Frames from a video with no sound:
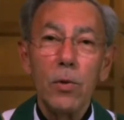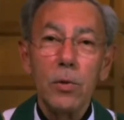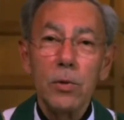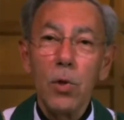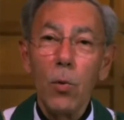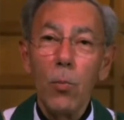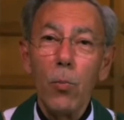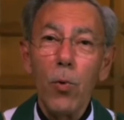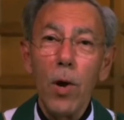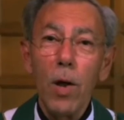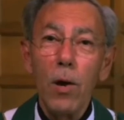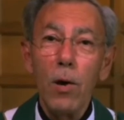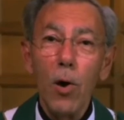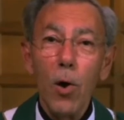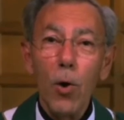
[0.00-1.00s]
So
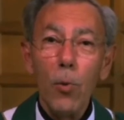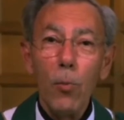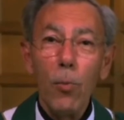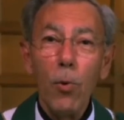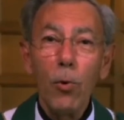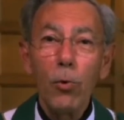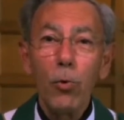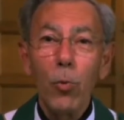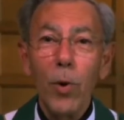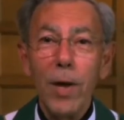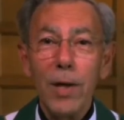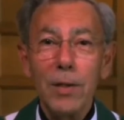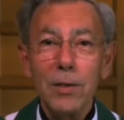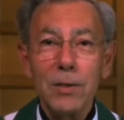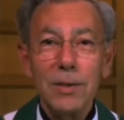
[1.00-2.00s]
prayer both
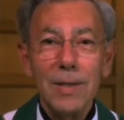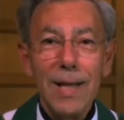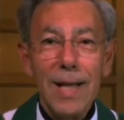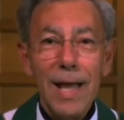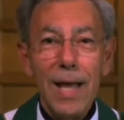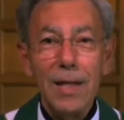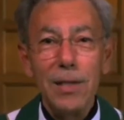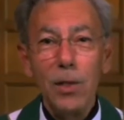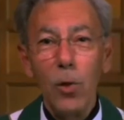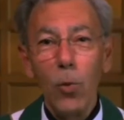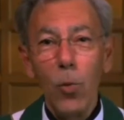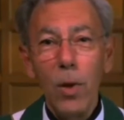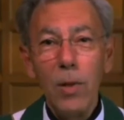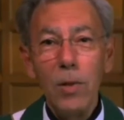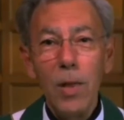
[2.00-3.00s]
ways until
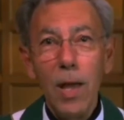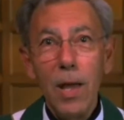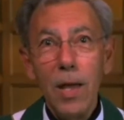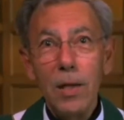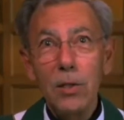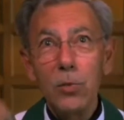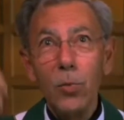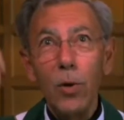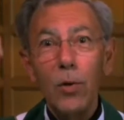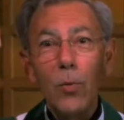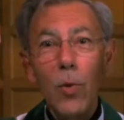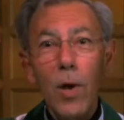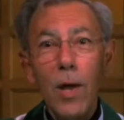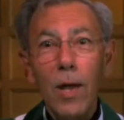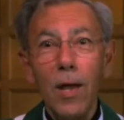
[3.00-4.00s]
one day it's one
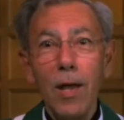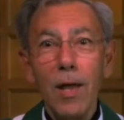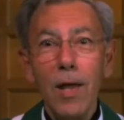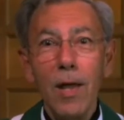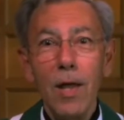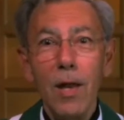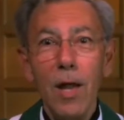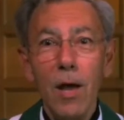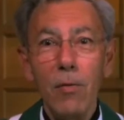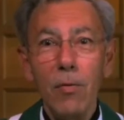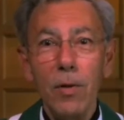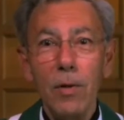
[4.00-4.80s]
way in heaven.